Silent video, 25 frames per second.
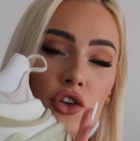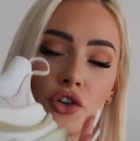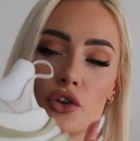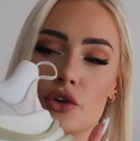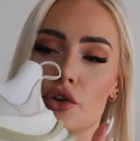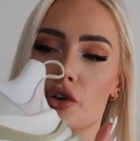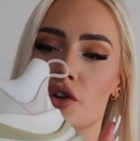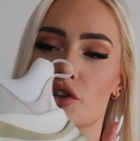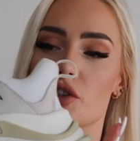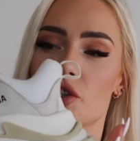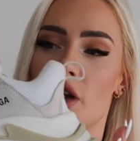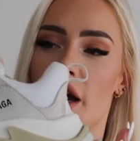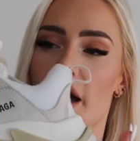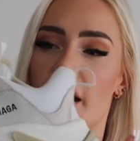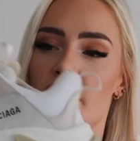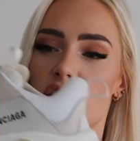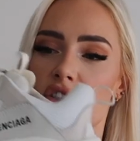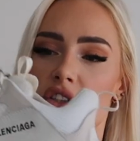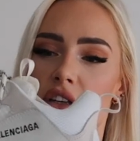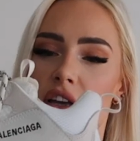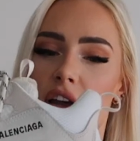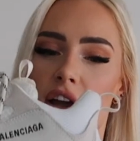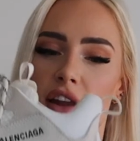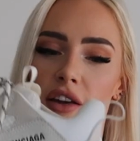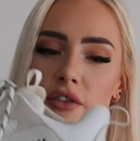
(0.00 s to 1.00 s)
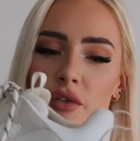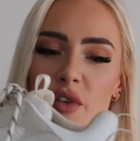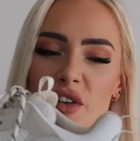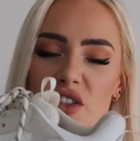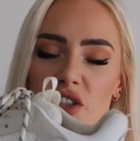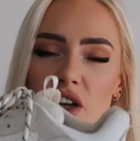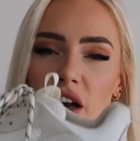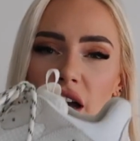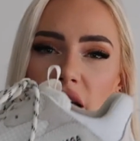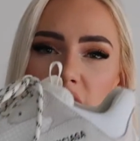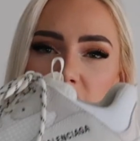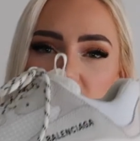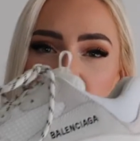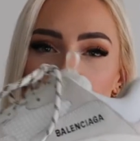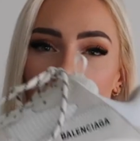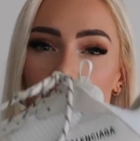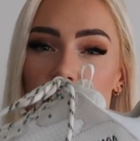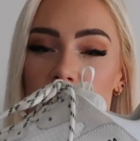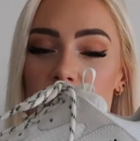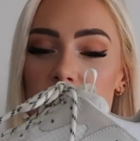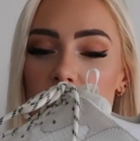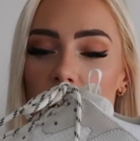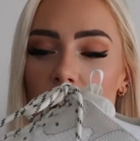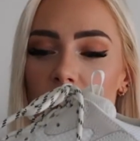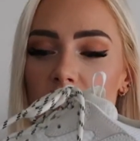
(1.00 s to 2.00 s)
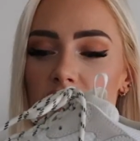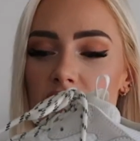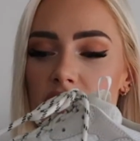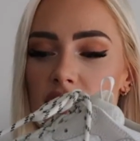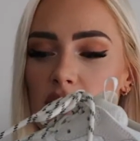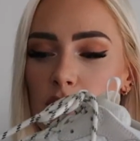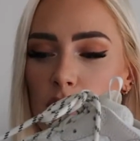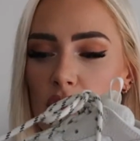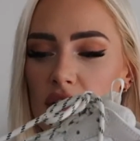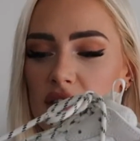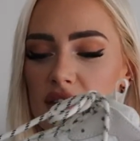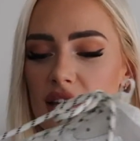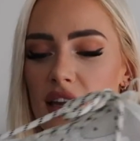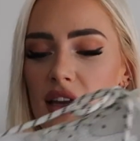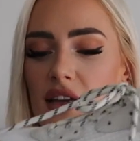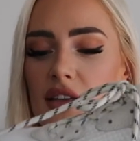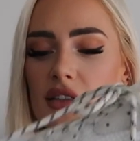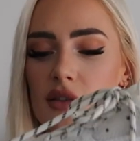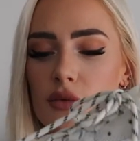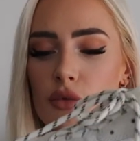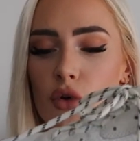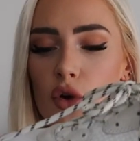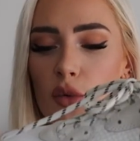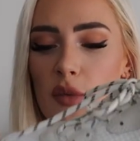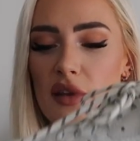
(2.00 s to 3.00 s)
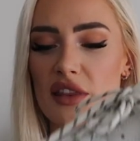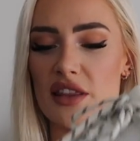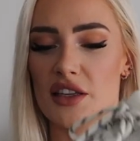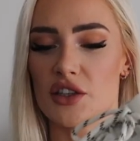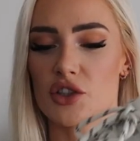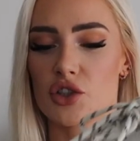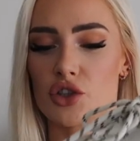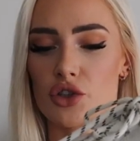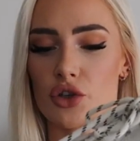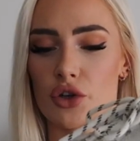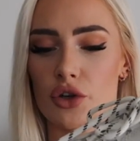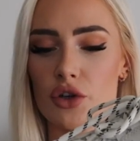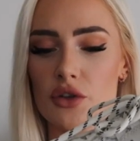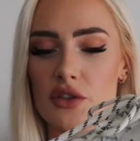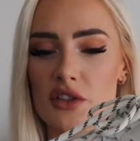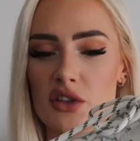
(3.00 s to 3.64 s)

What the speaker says: huge. I actually kind of wish I downsized because there is room in this shoe.